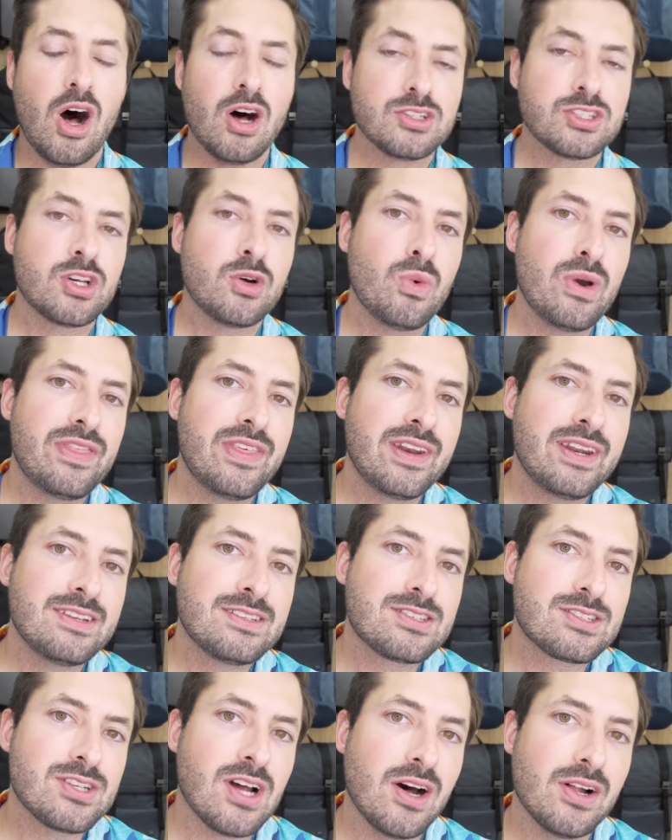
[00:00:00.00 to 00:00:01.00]
Also, with it
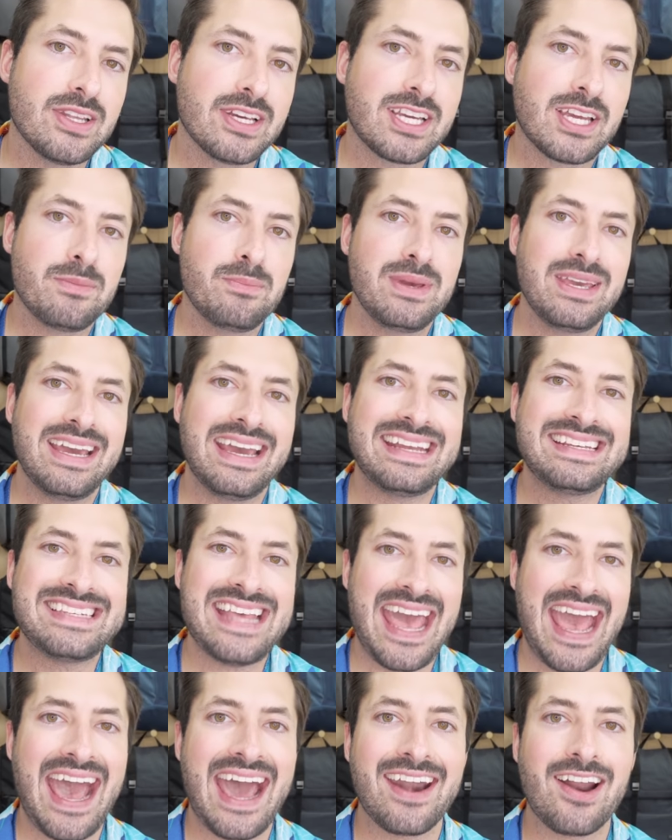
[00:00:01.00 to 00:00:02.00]
installed, it can be a
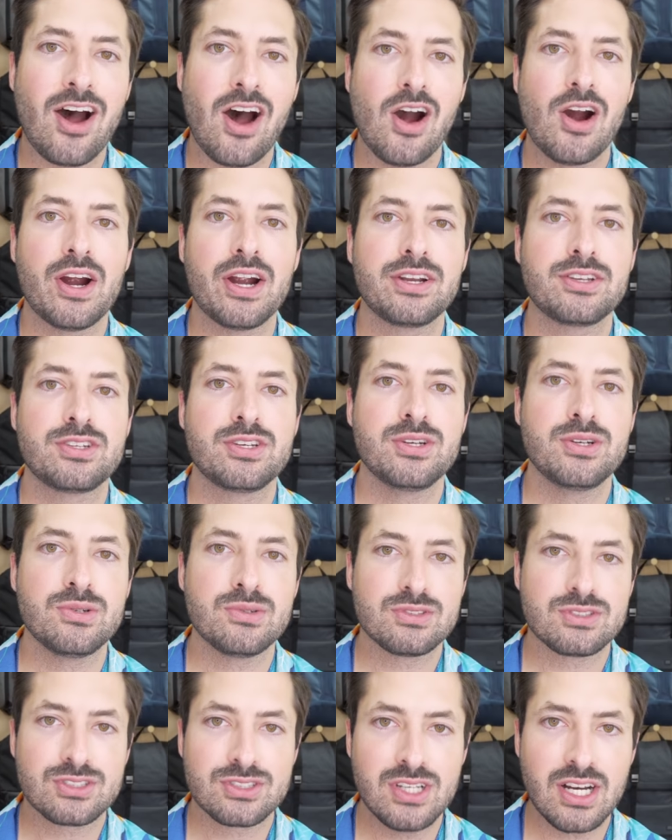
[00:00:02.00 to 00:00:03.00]
tad hard
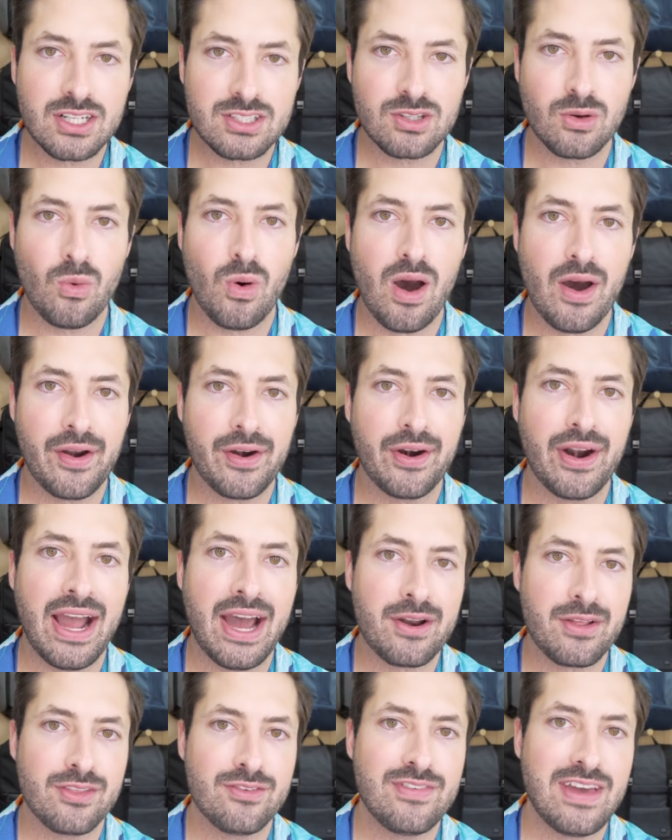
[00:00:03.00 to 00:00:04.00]
to suck the water
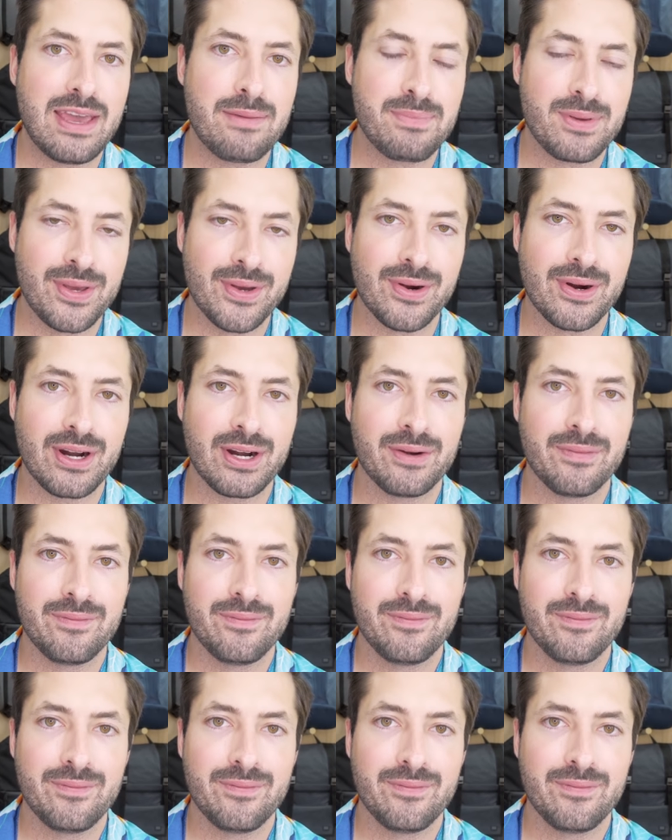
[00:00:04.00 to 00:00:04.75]
out of the Vapur.